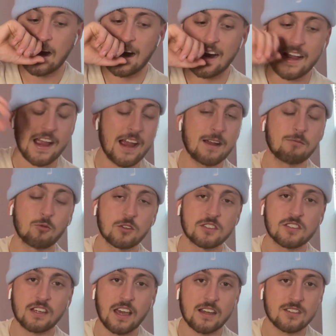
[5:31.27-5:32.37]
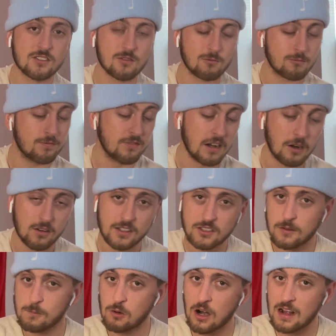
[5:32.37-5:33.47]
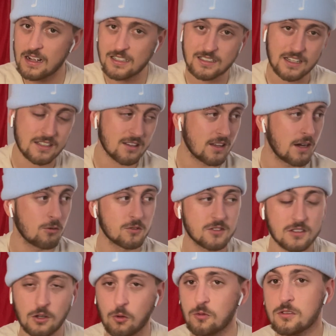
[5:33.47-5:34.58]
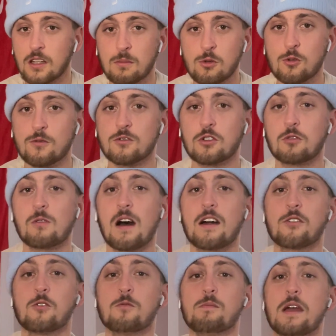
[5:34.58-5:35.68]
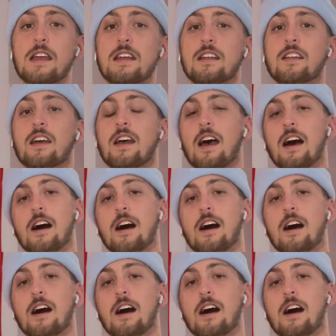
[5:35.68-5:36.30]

I am, once again, very surprised that that was the only move Toronto made.